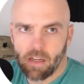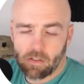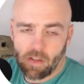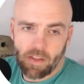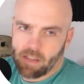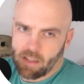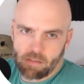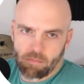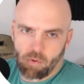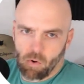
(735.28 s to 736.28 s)
So I think that's
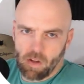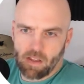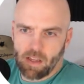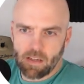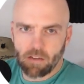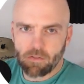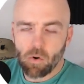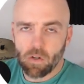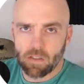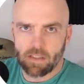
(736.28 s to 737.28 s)
important. Like, of
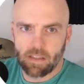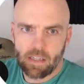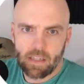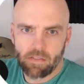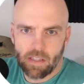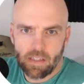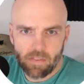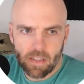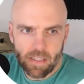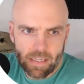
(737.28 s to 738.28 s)
course, leave
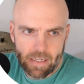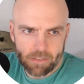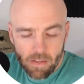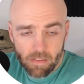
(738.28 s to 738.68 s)
the link.